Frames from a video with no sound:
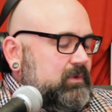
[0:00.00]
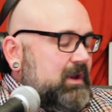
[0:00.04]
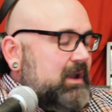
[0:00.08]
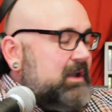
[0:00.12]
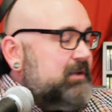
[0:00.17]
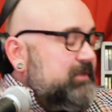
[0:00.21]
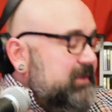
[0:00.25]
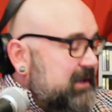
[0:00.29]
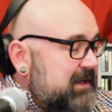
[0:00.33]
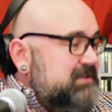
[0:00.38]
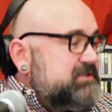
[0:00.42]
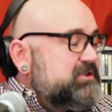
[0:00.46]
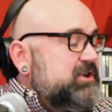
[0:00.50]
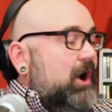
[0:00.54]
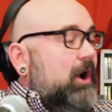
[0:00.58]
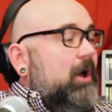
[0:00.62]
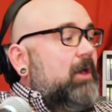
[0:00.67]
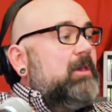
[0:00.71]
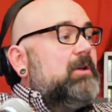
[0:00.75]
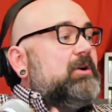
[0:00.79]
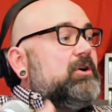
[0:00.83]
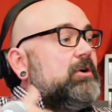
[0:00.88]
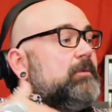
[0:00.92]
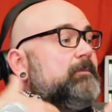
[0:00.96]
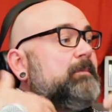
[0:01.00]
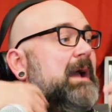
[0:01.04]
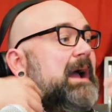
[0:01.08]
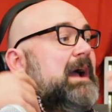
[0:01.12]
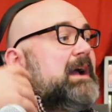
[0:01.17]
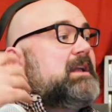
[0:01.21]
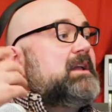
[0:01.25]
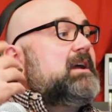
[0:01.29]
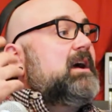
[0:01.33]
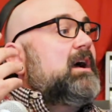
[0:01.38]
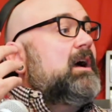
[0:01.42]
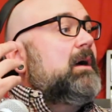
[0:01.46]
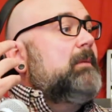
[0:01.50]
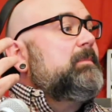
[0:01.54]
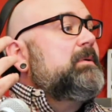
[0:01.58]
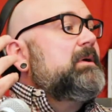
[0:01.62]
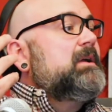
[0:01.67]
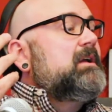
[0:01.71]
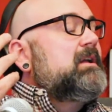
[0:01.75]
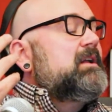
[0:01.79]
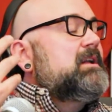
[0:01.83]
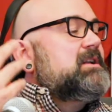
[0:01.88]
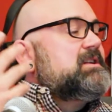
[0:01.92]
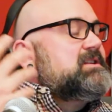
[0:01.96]
they doll her back up.
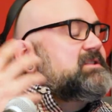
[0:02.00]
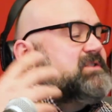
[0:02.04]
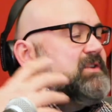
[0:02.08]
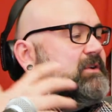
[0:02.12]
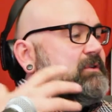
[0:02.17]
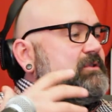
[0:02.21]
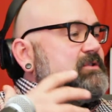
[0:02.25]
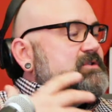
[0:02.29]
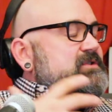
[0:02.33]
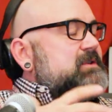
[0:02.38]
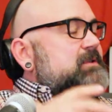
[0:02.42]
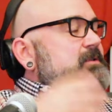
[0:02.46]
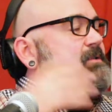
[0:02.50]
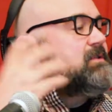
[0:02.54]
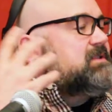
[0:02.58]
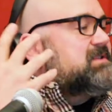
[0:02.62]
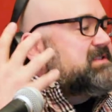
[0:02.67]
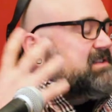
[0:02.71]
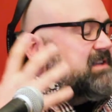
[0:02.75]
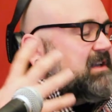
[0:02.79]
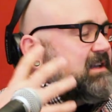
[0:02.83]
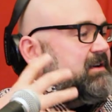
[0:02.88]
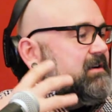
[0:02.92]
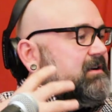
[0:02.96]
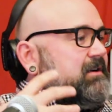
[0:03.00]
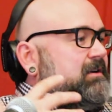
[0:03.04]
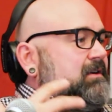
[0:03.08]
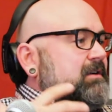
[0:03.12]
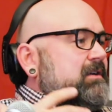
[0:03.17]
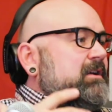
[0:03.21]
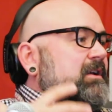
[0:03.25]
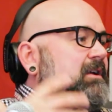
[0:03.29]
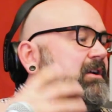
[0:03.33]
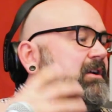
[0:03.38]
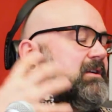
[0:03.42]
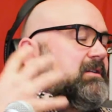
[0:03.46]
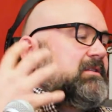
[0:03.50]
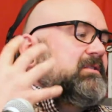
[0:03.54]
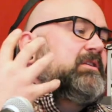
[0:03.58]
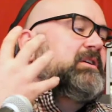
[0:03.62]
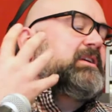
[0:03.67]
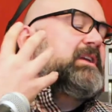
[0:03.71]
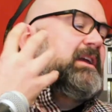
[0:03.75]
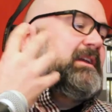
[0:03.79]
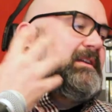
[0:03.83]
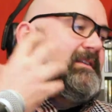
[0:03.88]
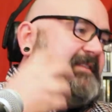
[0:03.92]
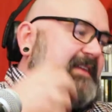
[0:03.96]
So you see her
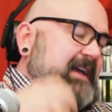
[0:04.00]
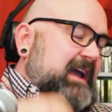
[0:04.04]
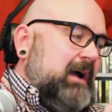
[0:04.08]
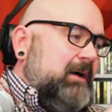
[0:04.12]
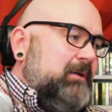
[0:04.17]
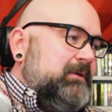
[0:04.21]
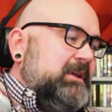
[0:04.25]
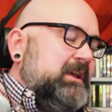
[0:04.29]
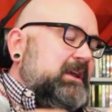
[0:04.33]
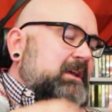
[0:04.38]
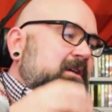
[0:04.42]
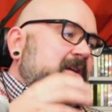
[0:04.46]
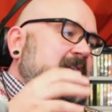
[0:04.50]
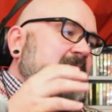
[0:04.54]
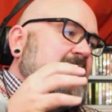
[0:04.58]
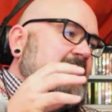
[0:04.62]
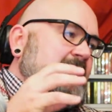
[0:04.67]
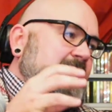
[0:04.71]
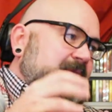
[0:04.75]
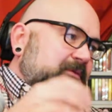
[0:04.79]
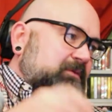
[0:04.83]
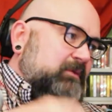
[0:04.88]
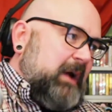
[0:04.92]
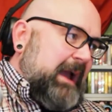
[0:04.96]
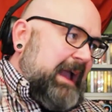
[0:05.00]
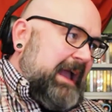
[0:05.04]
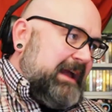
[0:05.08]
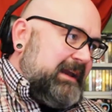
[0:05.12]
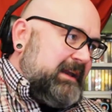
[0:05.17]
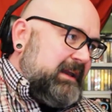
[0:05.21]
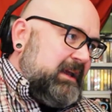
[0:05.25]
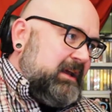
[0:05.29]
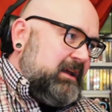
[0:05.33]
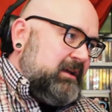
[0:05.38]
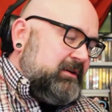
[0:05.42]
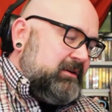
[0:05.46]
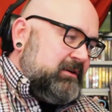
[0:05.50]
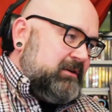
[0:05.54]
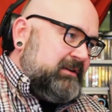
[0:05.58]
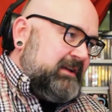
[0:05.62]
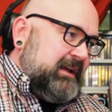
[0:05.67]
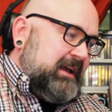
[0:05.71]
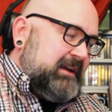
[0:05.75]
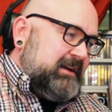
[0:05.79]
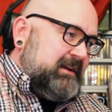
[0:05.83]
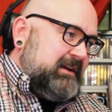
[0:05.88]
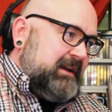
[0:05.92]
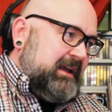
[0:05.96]
looking dowdy and kind of ratty in her
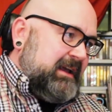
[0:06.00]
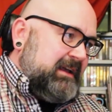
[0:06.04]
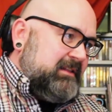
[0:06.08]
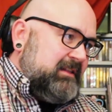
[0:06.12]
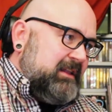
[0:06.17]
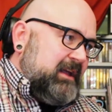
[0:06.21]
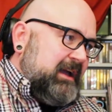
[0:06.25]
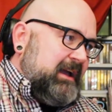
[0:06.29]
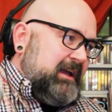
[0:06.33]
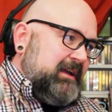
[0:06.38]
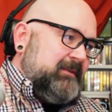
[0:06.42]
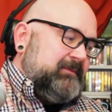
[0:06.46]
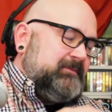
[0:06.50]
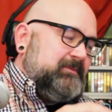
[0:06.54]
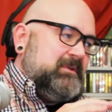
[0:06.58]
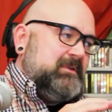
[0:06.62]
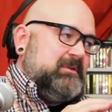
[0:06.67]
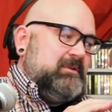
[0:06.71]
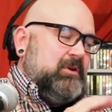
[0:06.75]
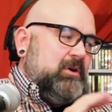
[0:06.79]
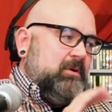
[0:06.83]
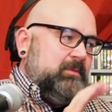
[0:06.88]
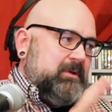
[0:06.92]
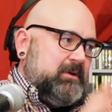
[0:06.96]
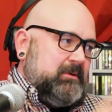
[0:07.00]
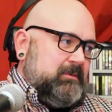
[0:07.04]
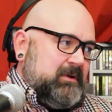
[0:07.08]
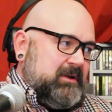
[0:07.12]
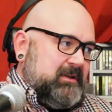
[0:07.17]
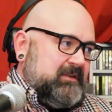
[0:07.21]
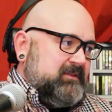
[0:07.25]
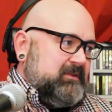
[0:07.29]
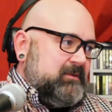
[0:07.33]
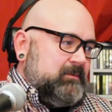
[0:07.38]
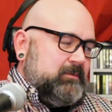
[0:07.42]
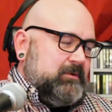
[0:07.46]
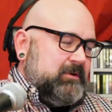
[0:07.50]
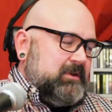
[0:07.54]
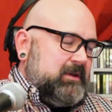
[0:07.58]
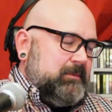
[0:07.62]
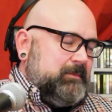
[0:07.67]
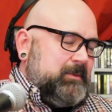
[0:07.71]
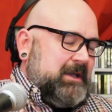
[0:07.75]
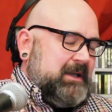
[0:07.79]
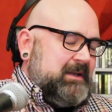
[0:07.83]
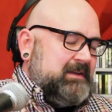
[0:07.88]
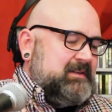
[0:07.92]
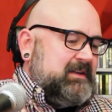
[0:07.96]
day-to-day life, and nobody wants to really
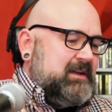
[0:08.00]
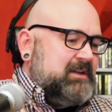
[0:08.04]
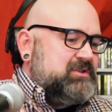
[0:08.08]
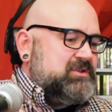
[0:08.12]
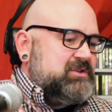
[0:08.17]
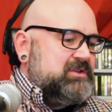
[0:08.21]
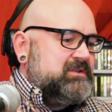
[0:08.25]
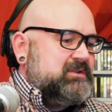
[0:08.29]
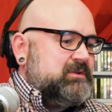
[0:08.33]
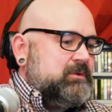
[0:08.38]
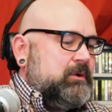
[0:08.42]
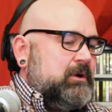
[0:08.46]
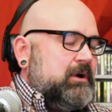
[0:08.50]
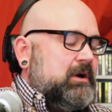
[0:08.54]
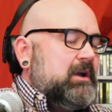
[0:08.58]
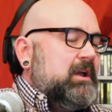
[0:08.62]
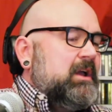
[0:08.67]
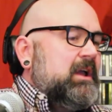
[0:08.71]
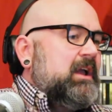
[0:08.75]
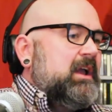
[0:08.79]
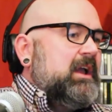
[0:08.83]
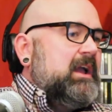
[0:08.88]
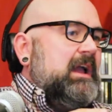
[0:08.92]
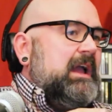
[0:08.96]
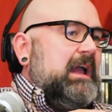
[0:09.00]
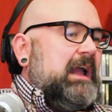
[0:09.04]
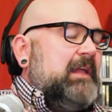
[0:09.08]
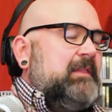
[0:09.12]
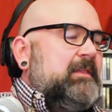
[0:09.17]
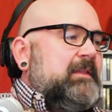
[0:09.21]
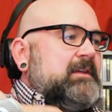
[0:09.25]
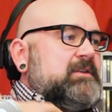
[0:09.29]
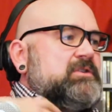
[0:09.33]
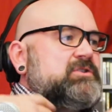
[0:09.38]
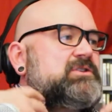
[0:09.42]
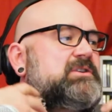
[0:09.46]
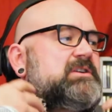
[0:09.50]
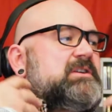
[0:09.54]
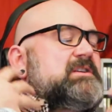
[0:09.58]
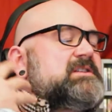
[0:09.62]
pay attention to her. And then she